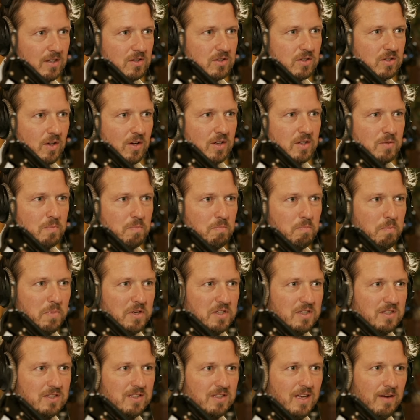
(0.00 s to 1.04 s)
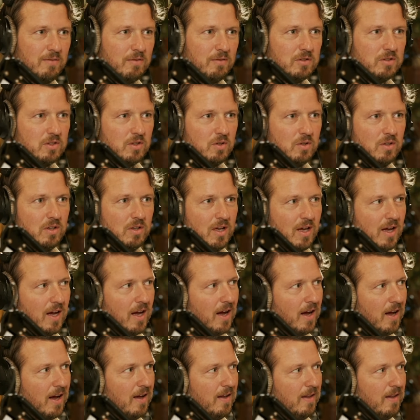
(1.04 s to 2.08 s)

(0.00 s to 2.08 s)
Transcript: So it's business devils uh,